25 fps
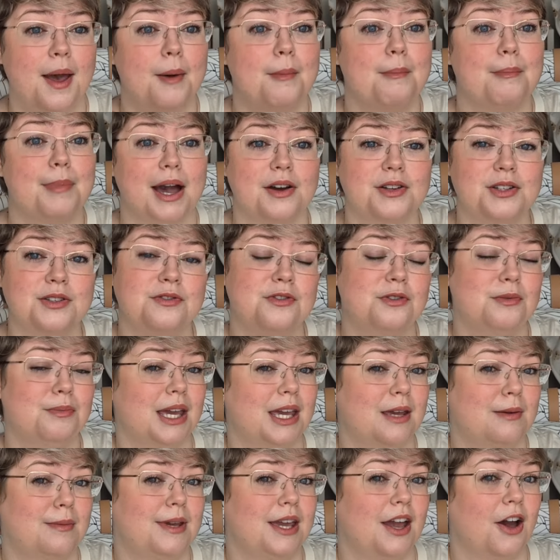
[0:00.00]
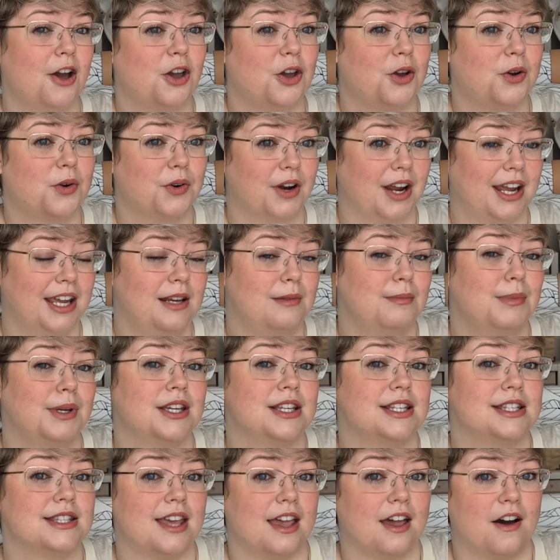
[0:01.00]
Bountiful Baby are great
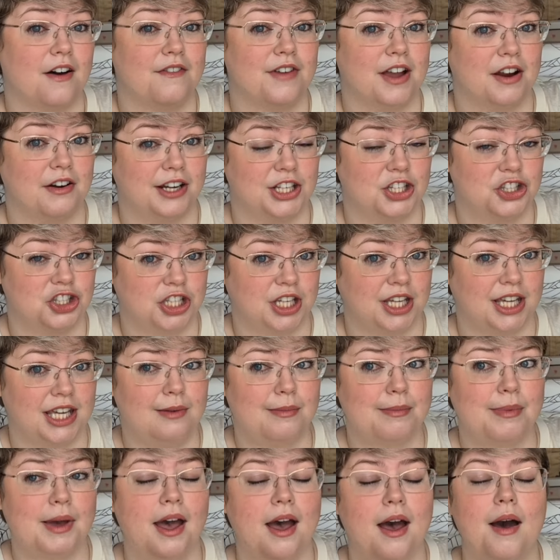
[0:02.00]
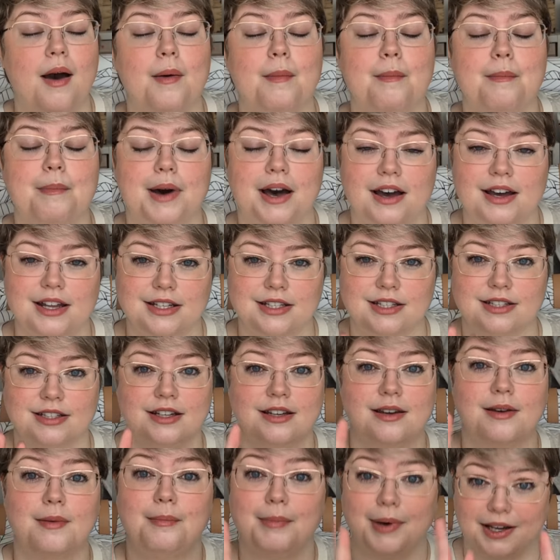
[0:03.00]
because they are very cheap, but,
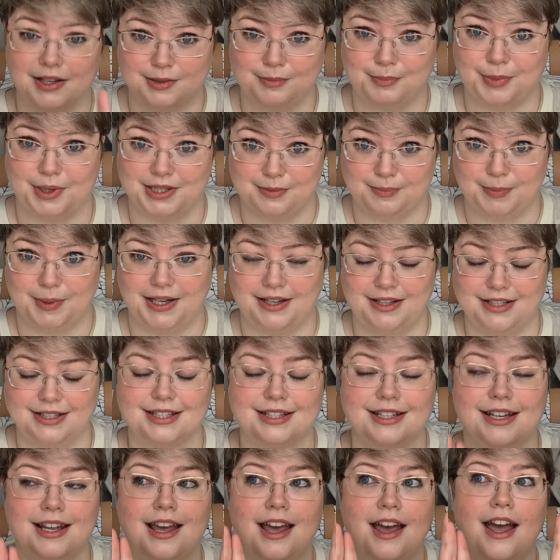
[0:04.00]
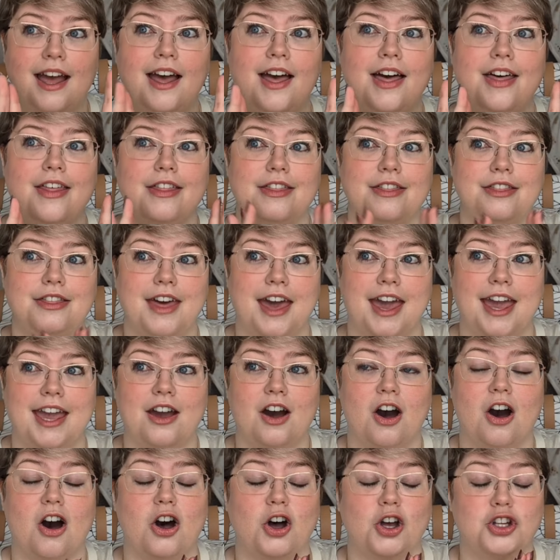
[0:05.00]
but, but, but, they
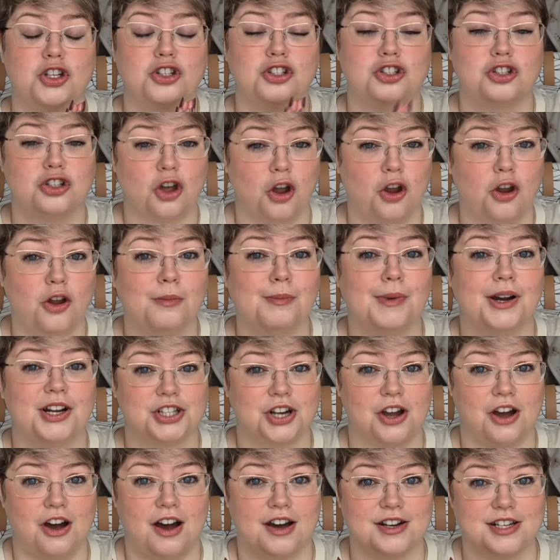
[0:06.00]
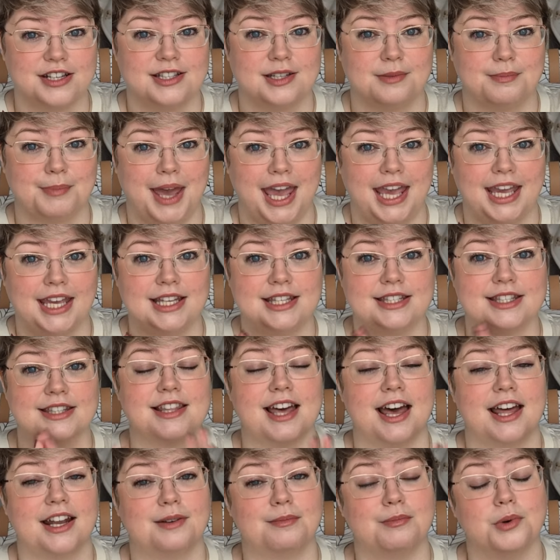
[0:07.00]
are so much harder to paint
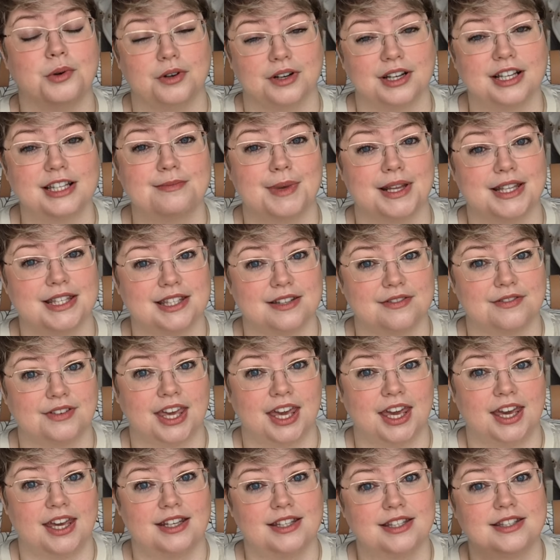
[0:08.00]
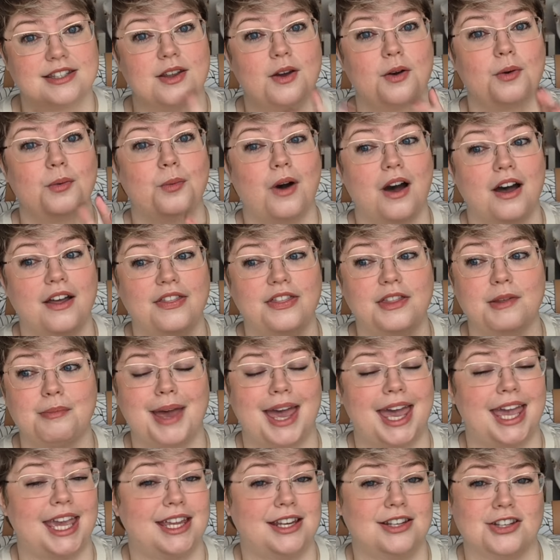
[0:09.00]
than more expensive kits. One, the
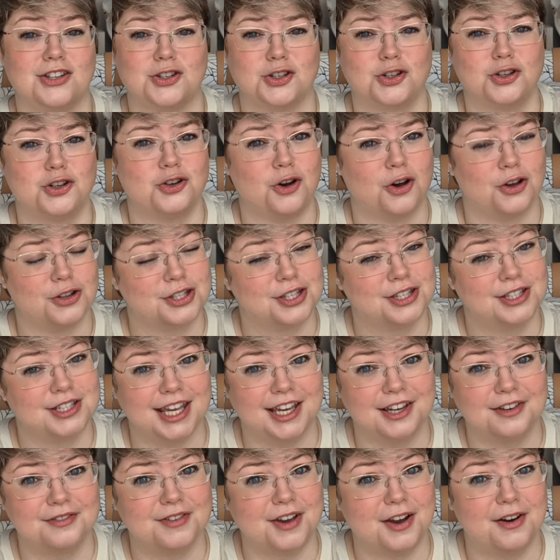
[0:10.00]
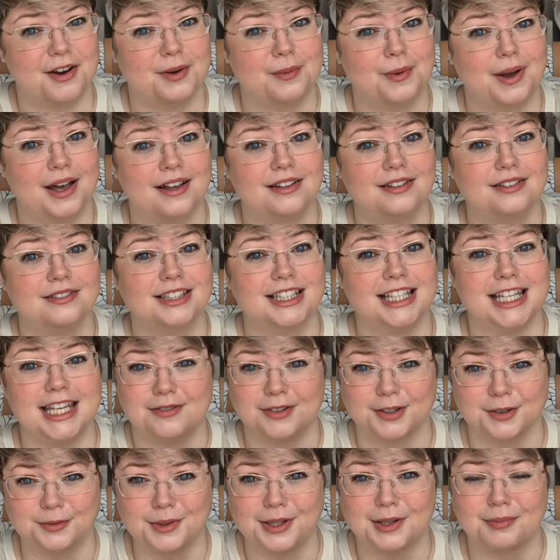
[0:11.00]
paint does not stick very well,
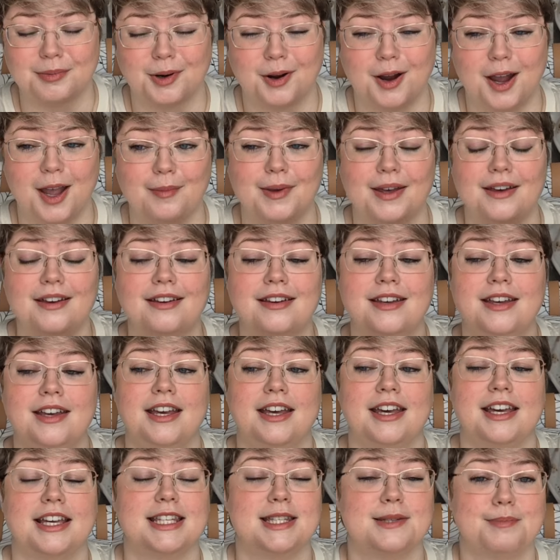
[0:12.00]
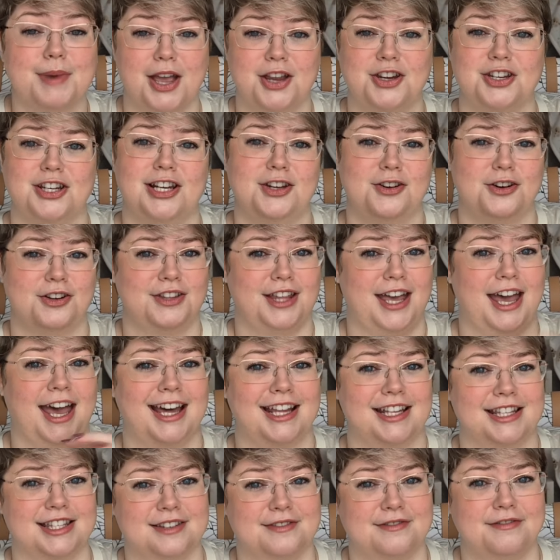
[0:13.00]
even with primer, especially on the
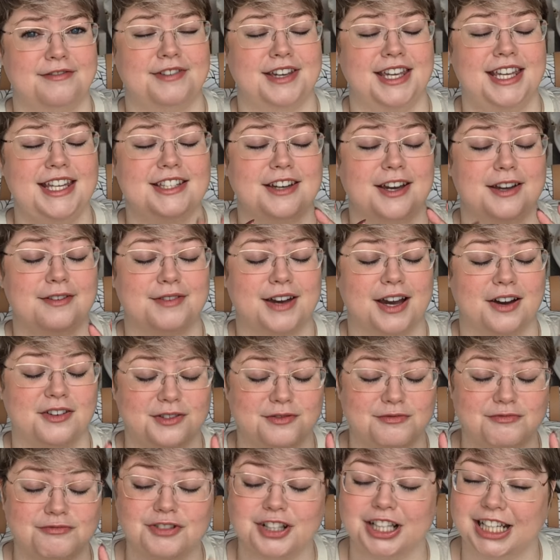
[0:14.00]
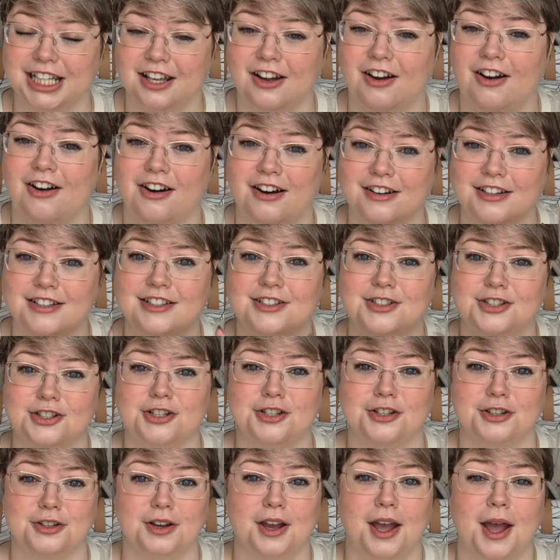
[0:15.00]
hands and feet. I found it really hard
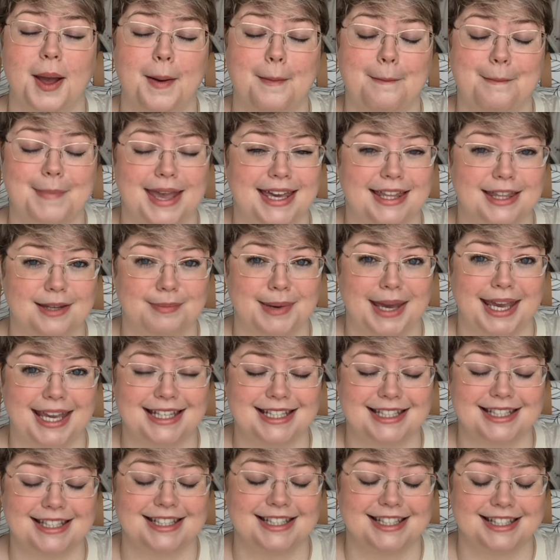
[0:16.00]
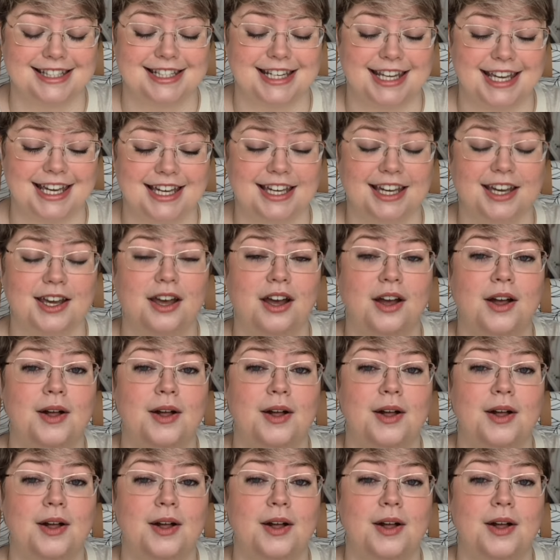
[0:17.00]
to make the paint stick.